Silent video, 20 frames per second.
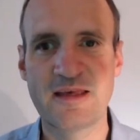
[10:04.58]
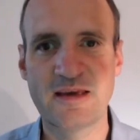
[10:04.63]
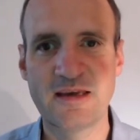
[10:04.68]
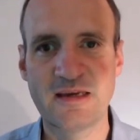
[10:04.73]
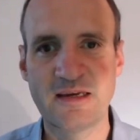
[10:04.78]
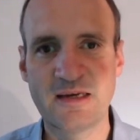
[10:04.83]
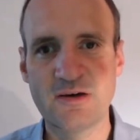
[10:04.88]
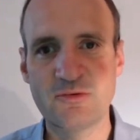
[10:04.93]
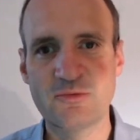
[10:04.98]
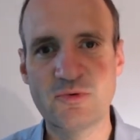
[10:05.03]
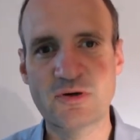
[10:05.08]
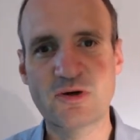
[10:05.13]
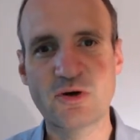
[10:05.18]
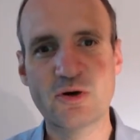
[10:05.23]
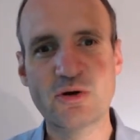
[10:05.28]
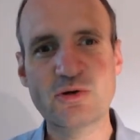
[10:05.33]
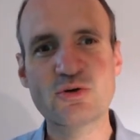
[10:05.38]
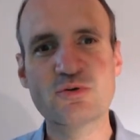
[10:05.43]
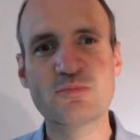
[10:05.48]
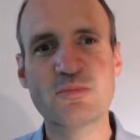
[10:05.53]
We're going
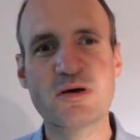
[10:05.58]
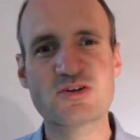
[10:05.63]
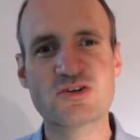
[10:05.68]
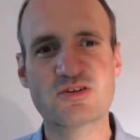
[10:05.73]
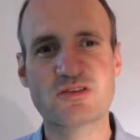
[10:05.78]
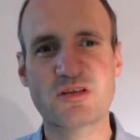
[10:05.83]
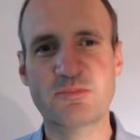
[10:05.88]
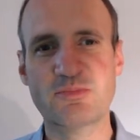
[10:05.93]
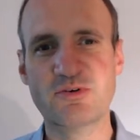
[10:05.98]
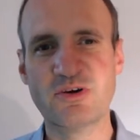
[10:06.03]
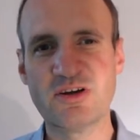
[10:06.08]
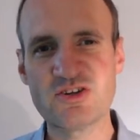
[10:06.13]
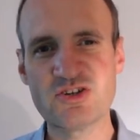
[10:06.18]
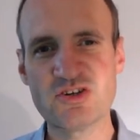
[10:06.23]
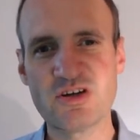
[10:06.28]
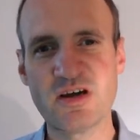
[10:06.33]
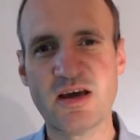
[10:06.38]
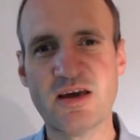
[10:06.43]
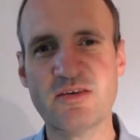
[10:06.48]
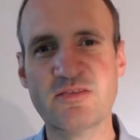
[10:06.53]
to measure the pressure
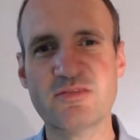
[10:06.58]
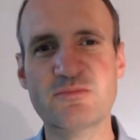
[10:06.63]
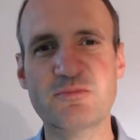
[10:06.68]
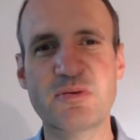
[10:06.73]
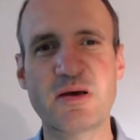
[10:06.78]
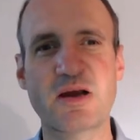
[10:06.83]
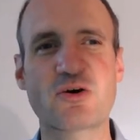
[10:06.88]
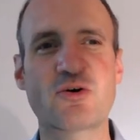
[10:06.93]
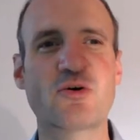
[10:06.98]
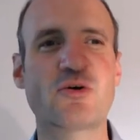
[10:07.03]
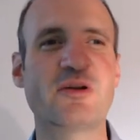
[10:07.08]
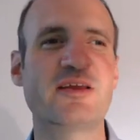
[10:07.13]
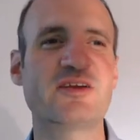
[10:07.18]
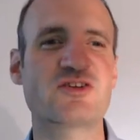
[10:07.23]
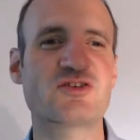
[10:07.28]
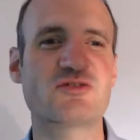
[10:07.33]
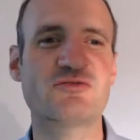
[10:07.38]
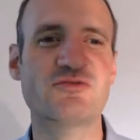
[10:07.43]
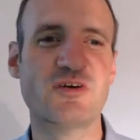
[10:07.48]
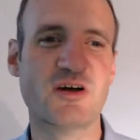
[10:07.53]
and pair correlation
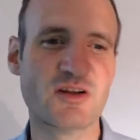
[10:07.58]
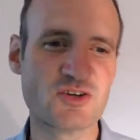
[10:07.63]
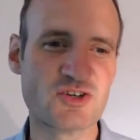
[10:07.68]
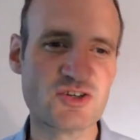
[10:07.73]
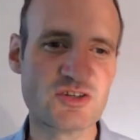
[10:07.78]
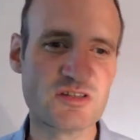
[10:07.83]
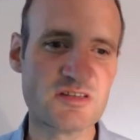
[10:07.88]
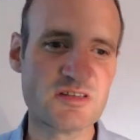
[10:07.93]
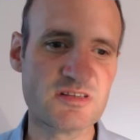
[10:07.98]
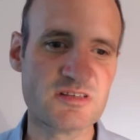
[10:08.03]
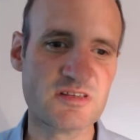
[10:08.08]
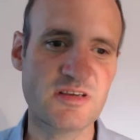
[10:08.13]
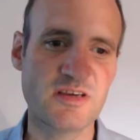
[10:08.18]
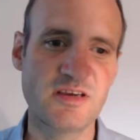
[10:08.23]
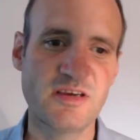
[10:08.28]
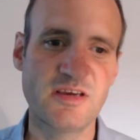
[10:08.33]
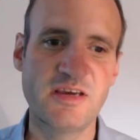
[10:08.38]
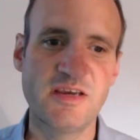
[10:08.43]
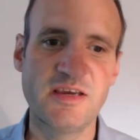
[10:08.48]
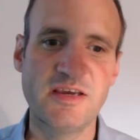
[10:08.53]
functions,
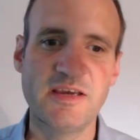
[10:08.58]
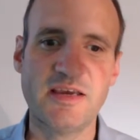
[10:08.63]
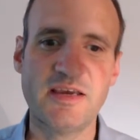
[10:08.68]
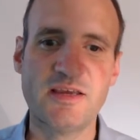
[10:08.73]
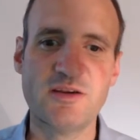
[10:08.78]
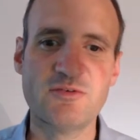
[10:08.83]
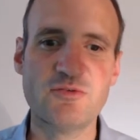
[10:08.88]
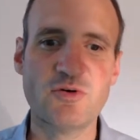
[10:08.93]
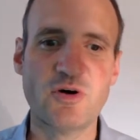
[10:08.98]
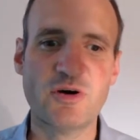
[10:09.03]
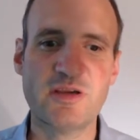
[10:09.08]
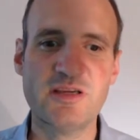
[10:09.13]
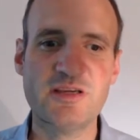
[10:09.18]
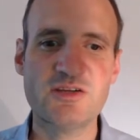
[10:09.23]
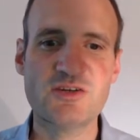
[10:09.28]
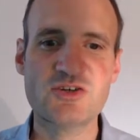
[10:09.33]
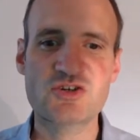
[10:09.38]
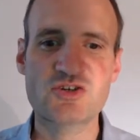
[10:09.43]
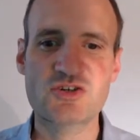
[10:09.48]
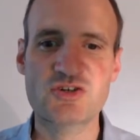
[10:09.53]
and for
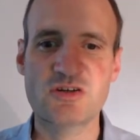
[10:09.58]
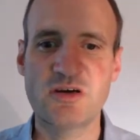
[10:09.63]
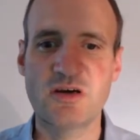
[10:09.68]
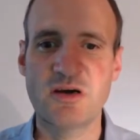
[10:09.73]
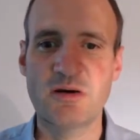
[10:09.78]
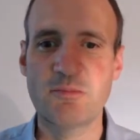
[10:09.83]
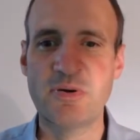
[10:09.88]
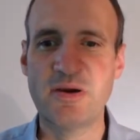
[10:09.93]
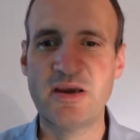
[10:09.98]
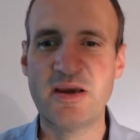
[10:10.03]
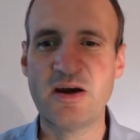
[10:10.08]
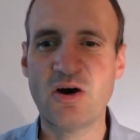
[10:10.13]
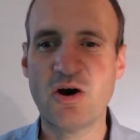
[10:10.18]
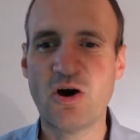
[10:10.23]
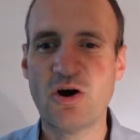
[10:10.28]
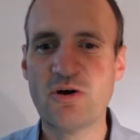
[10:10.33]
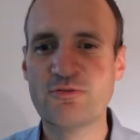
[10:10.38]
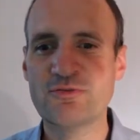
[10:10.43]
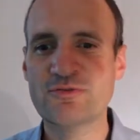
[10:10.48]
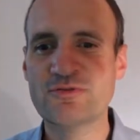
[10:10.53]
each pair
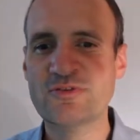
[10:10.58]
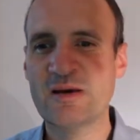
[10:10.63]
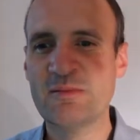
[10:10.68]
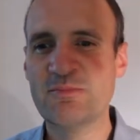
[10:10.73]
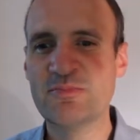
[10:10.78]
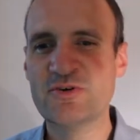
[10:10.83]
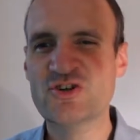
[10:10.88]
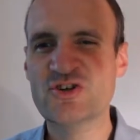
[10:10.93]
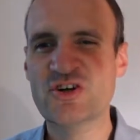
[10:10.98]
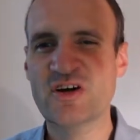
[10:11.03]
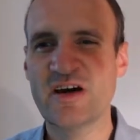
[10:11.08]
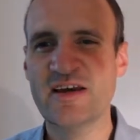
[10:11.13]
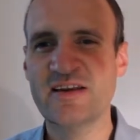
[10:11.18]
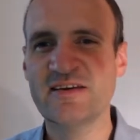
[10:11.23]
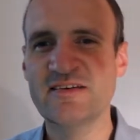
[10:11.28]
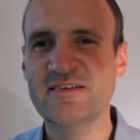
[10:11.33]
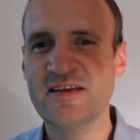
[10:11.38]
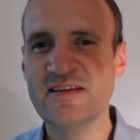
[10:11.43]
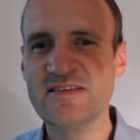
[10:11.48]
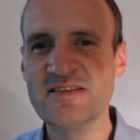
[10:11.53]
of temperature and
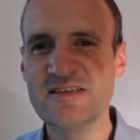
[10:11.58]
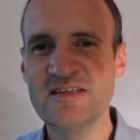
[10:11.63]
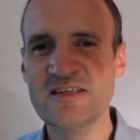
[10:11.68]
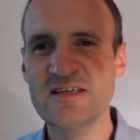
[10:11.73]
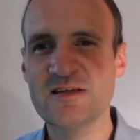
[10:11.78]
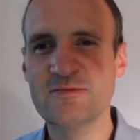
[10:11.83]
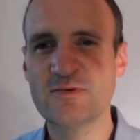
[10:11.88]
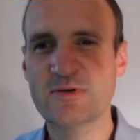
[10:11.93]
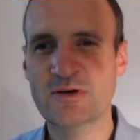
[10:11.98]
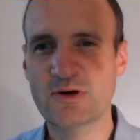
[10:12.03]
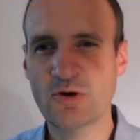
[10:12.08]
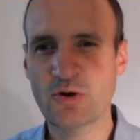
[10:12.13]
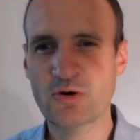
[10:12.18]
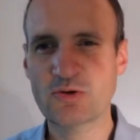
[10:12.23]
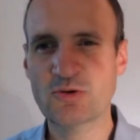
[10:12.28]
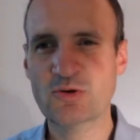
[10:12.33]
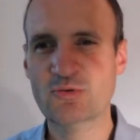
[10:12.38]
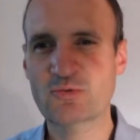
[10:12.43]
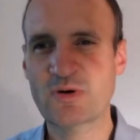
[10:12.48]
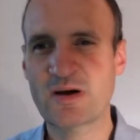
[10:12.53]
density we're going to
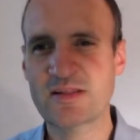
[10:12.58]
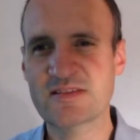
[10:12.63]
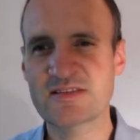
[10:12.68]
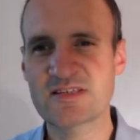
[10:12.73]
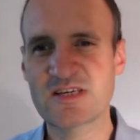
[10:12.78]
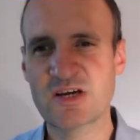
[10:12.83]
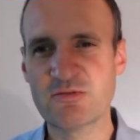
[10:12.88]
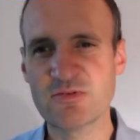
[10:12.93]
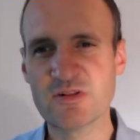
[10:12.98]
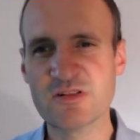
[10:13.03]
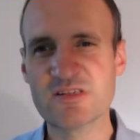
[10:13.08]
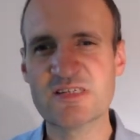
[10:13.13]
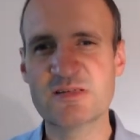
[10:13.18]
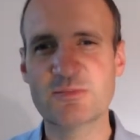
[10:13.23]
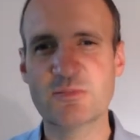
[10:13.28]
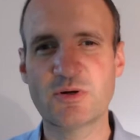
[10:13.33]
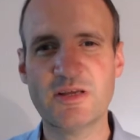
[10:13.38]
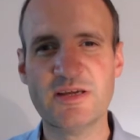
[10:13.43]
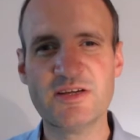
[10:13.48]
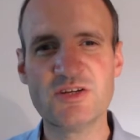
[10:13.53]
run several
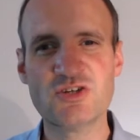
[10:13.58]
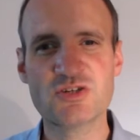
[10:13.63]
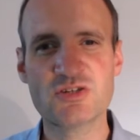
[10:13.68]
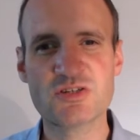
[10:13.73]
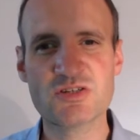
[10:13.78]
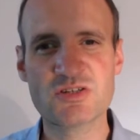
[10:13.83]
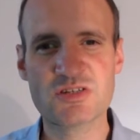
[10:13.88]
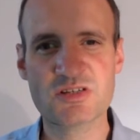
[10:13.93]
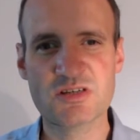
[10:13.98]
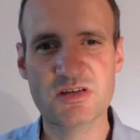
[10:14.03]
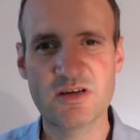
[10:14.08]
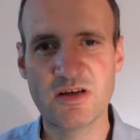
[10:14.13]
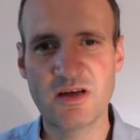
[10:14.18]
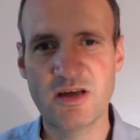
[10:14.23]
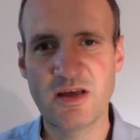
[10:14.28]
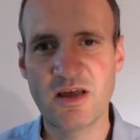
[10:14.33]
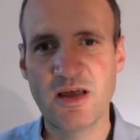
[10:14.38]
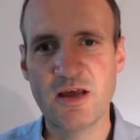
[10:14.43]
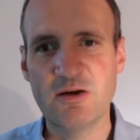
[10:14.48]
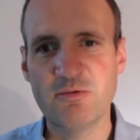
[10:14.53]
simulations
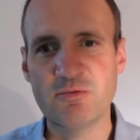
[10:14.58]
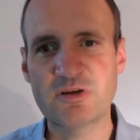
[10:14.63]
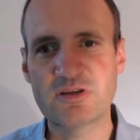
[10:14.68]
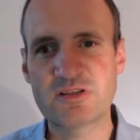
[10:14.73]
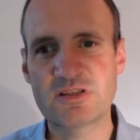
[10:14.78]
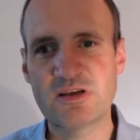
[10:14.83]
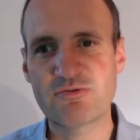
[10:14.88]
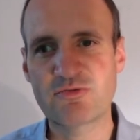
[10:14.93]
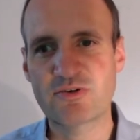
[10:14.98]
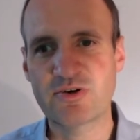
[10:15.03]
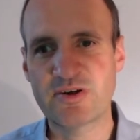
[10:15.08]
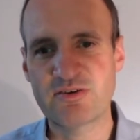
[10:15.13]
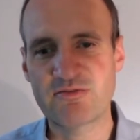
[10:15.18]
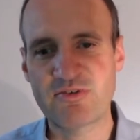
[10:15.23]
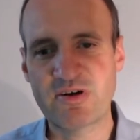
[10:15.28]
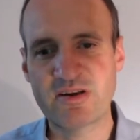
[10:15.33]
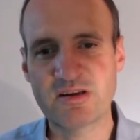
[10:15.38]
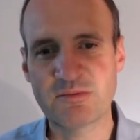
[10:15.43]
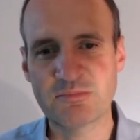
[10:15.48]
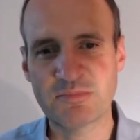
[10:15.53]
with different
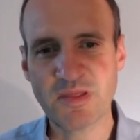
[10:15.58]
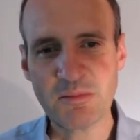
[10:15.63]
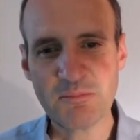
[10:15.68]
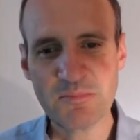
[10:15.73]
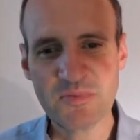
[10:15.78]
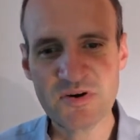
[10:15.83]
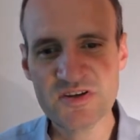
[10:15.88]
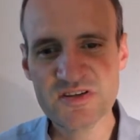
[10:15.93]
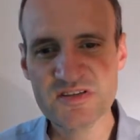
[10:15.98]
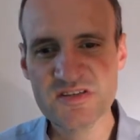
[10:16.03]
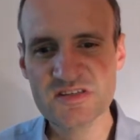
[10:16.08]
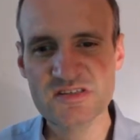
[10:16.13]
random numbers,